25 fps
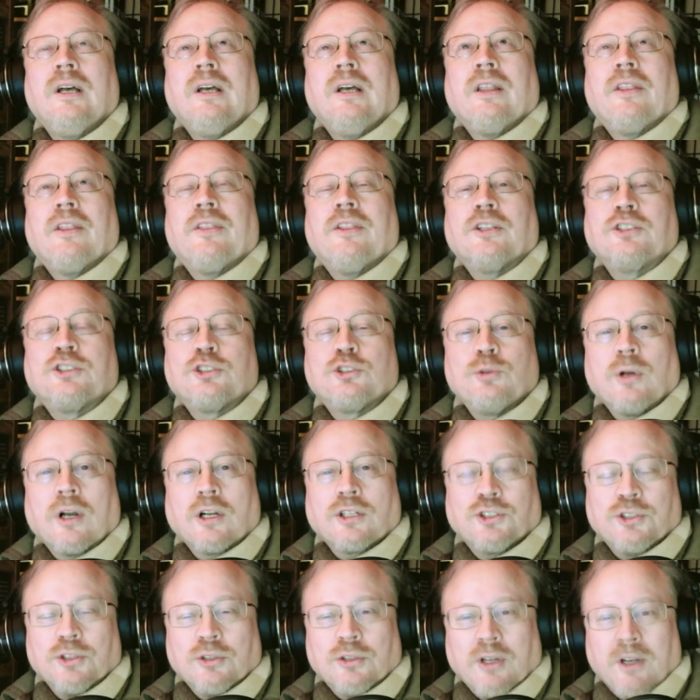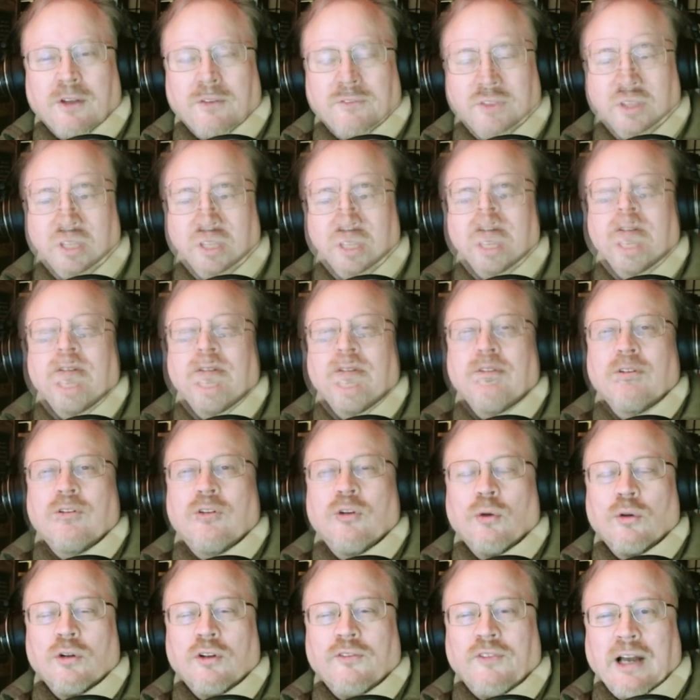the structure of the
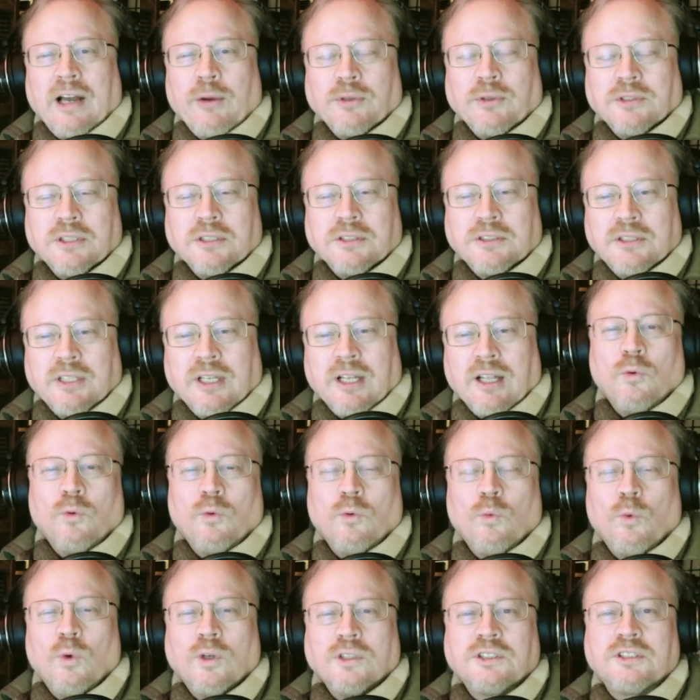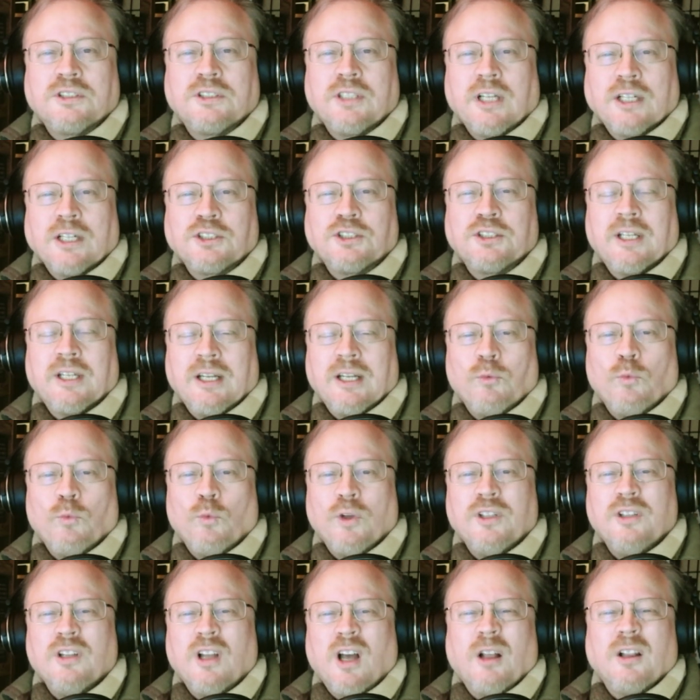coronavirus itself was such that it
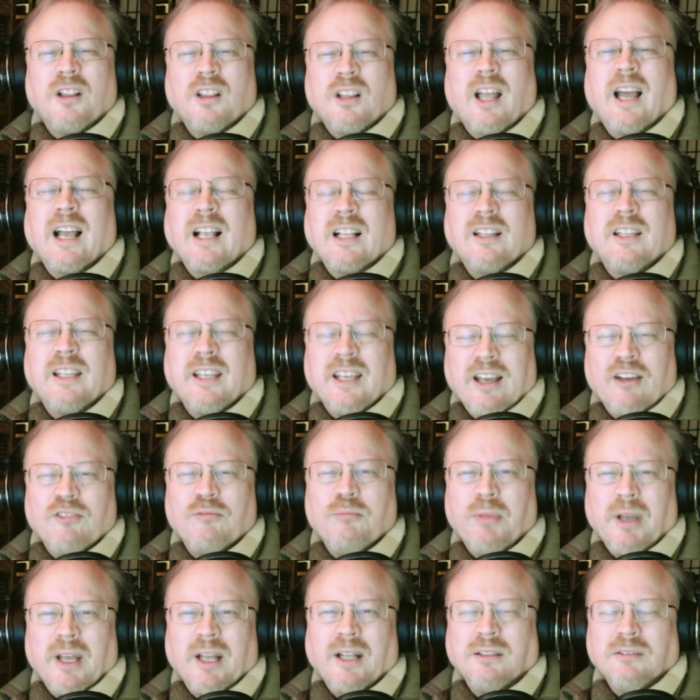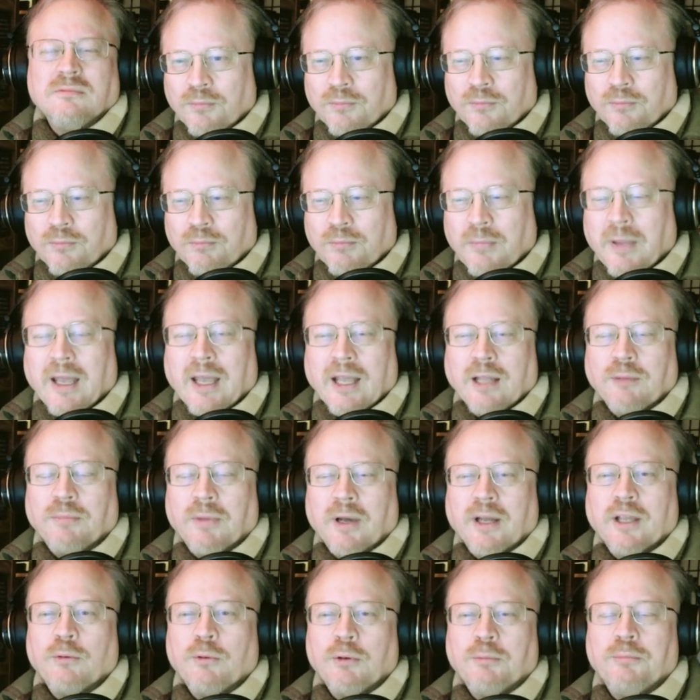would not likely have been made
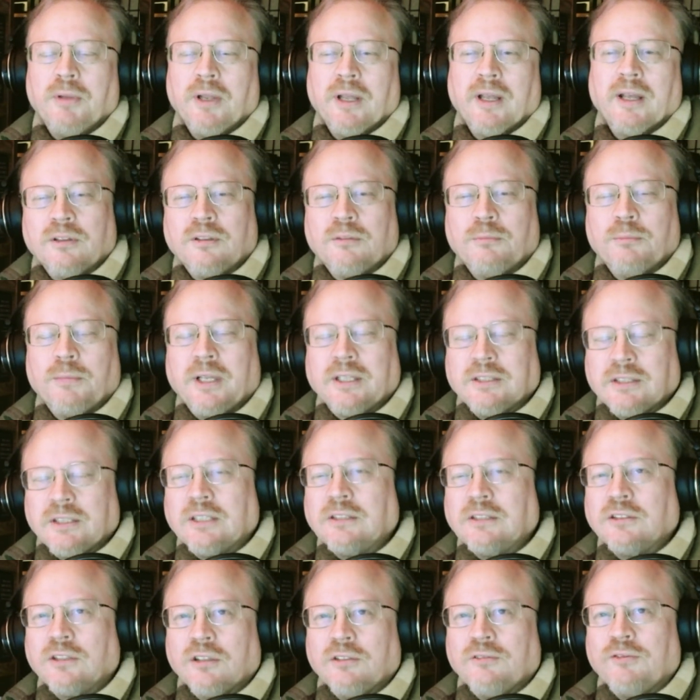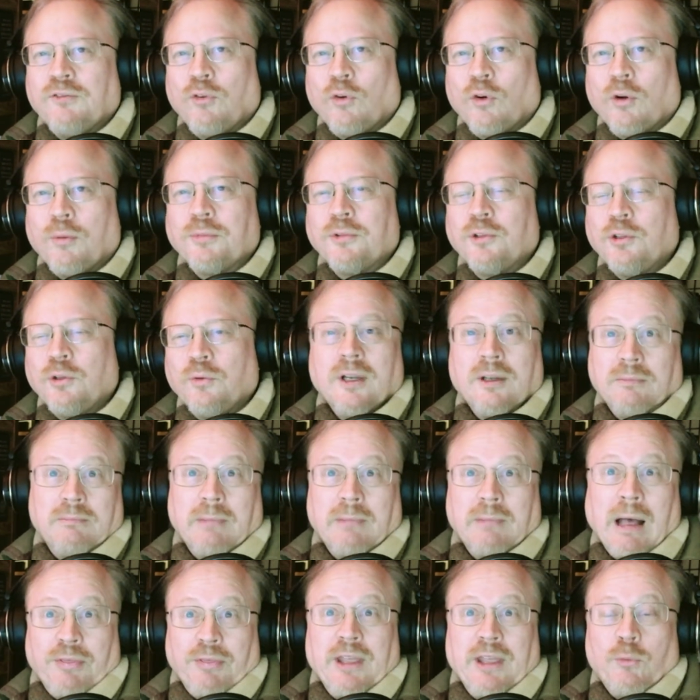by human beings because it didn't conform to
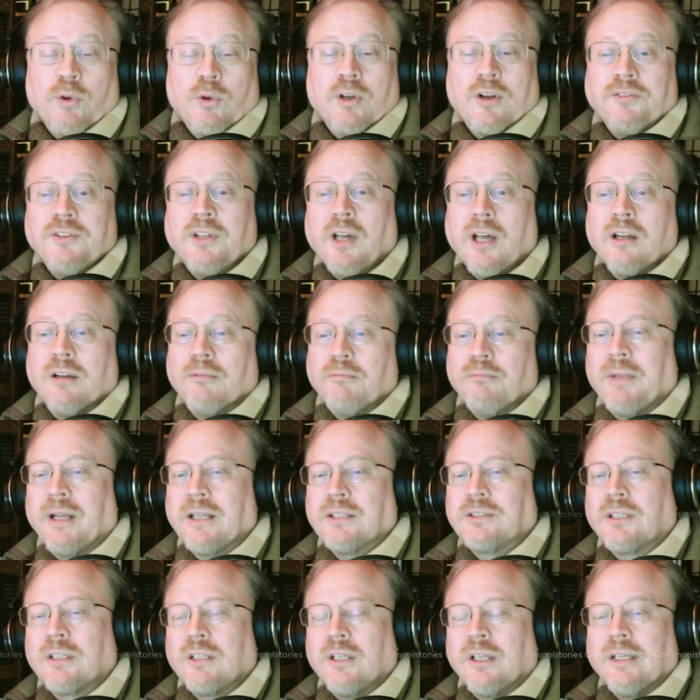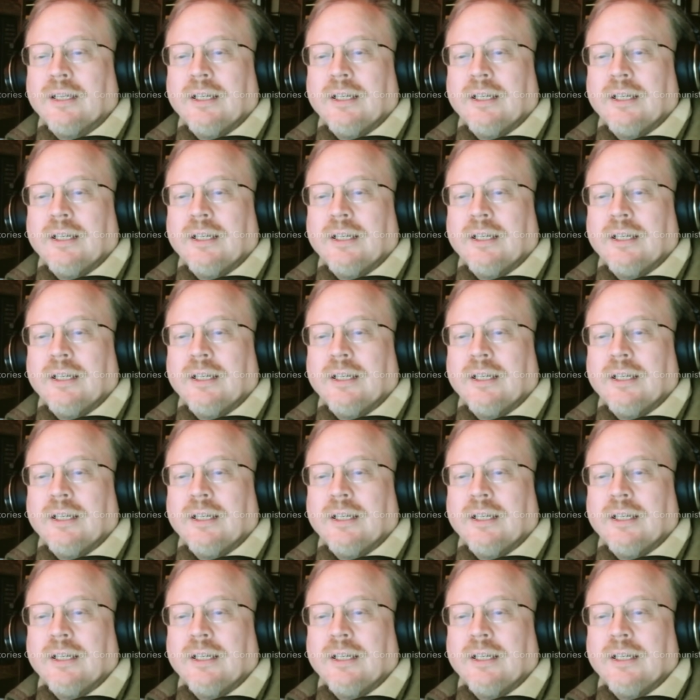how they would have done it, basically.